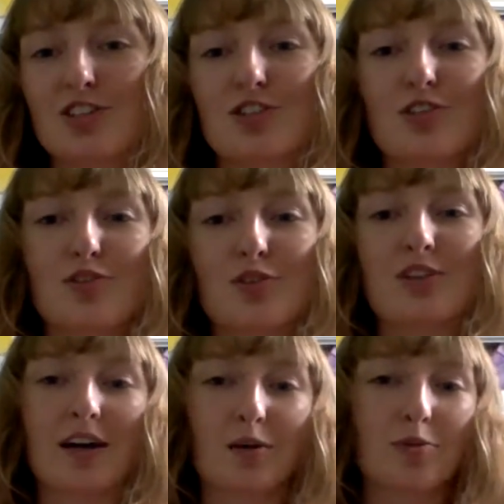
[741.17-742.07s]
So if you
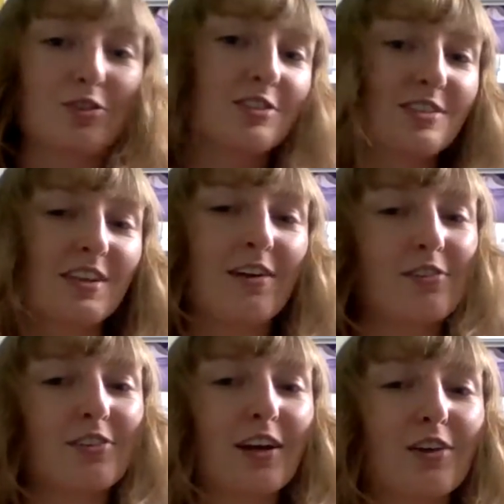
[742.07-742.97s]
attack a person that doesn't have
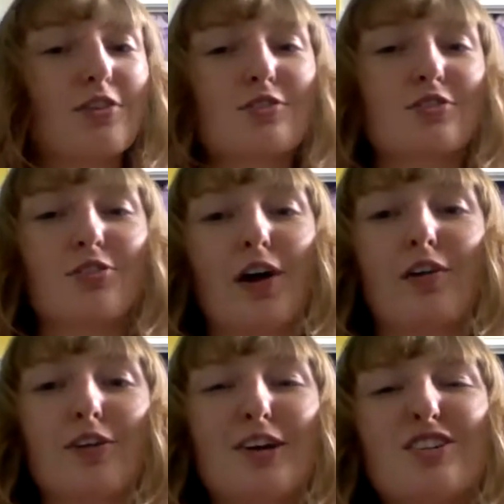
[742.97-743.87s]
flying creatures without
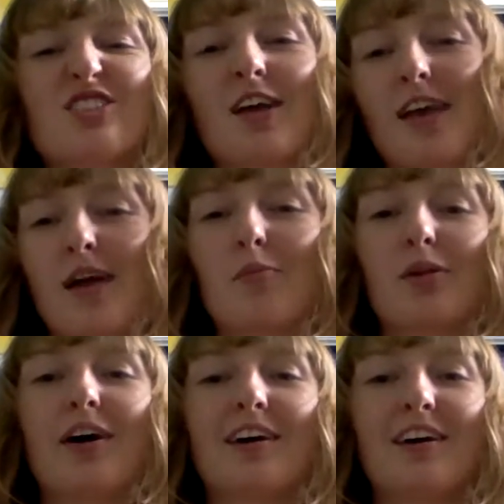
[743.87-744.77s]
reach, they can't
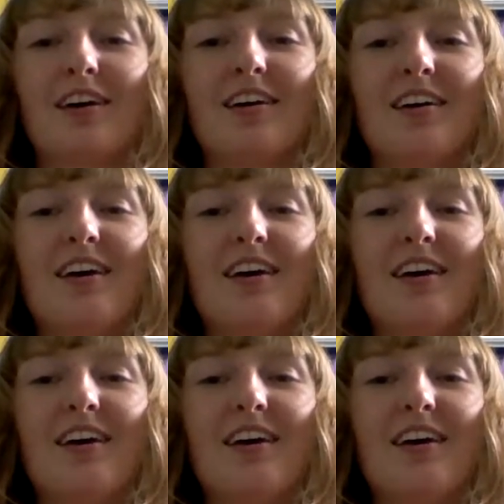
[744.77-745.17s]
block it.